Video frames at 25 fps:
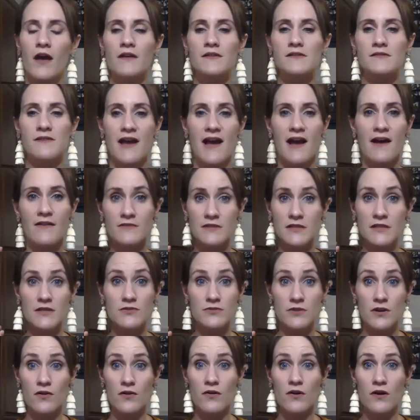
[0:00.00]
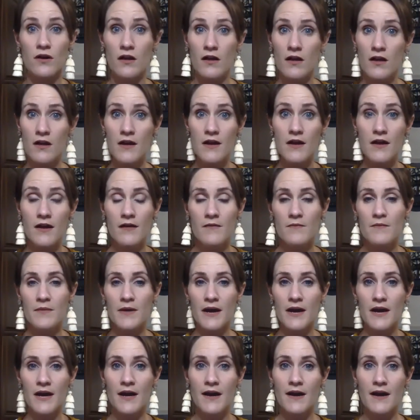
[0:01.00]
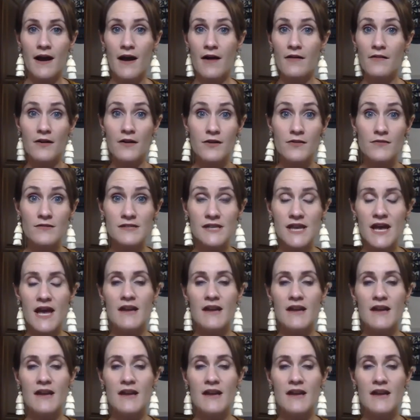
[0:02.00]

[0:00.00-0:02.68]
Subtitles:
so I have tea tree oil, but how do I use it?